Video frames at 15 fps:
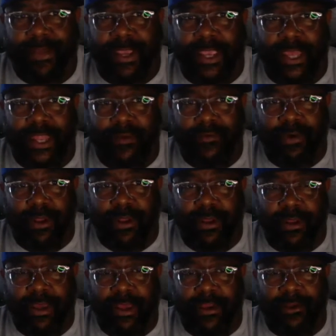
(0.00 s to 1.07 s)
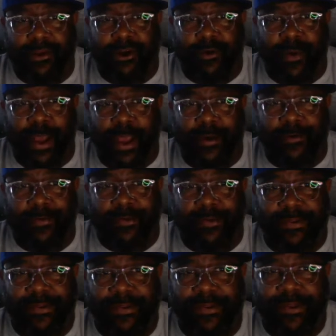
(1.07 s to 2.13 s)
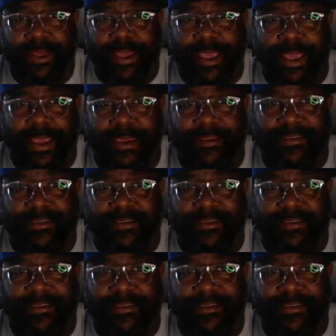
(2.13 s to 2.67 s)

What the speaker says: Anyone can go out and